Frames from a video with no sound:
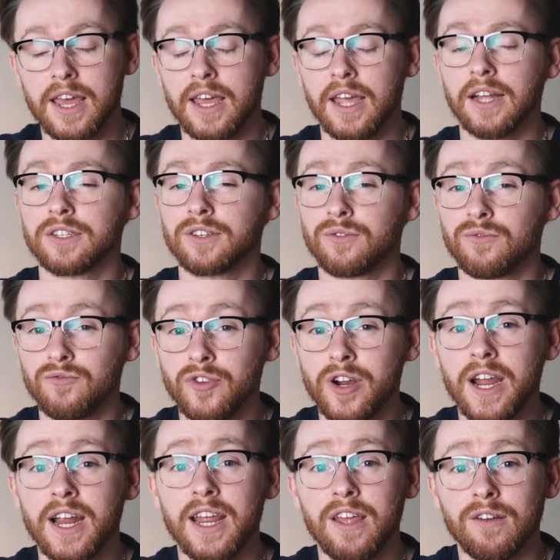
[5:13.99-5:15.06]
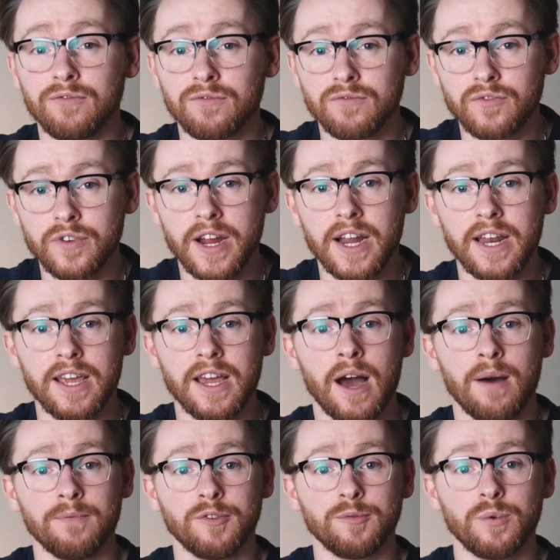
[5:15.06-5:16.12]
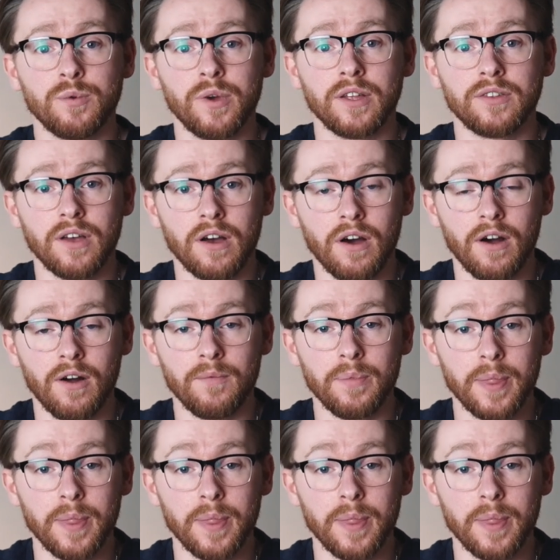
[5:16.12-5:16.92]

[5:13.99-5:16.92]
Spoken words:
It's a really, really comfortable guitar,